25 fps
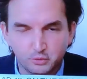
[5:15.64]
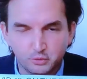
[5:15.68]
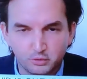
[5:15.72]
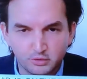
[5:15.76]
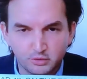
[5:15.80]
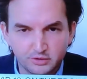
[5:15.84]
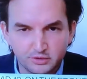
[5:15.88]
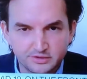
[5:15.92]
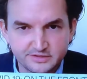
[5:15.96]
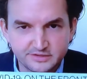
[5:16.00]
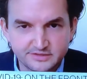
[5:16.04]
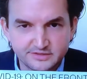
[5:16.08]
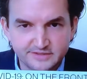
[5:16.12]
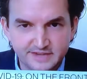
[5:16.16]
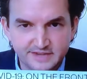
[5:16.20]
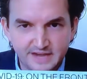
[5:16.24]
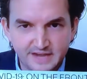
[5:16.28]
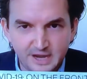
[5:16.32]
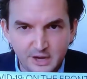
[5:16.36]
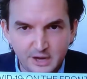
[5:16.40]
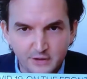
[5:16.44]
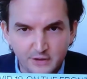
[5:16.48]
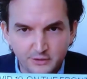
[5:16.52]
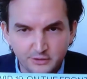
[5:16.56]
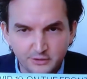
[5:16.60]
course, we have
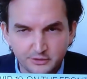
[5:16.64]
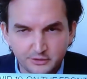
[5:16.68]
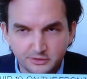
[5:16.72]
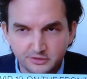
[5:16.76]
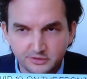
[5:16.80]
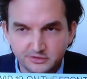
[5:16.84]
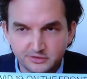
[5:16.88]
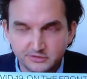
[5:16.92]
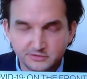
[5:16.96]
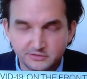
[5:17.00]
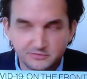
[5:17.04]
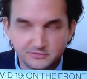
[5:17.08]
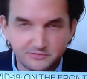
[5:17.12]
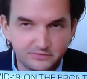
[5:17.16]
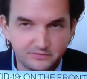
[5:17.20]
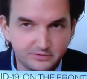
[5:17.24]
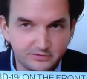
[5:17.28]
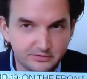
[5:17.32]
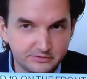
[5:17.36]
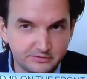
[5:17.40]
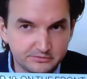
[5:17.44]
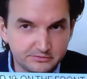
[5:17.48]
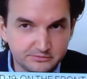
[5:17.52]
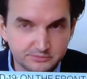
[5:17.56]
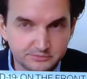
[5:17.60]
the utmost respect
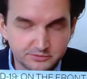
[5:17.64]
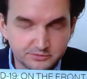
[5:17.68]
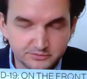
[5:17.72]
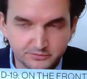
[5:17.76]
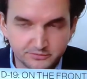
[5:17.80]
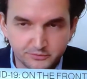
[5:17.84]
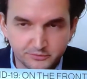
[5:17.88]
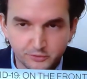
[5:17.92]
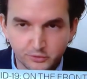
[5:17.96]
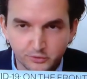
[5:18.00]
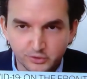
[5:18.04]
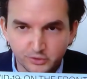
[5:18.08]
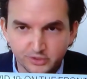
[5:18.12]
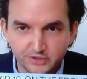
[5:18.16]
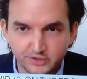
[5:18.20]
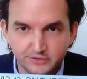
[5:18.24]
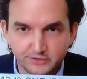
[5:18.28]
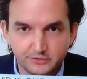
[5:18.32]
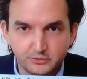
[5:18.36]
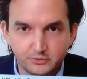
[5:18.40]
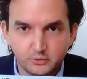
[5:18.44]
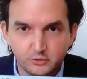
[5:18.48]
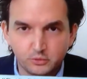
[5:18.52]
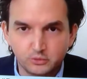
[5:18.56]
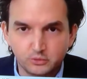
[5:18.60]
for everybody who's taken
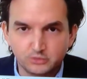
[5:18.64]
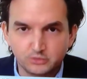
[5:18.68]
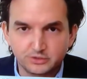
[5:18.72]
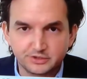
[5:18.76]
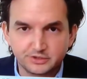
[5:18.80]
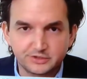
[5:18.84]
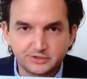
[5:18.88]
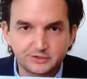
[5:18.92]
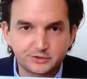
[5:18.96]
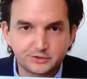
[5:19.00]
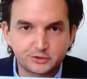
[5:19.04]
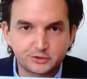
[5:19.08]
their time to go on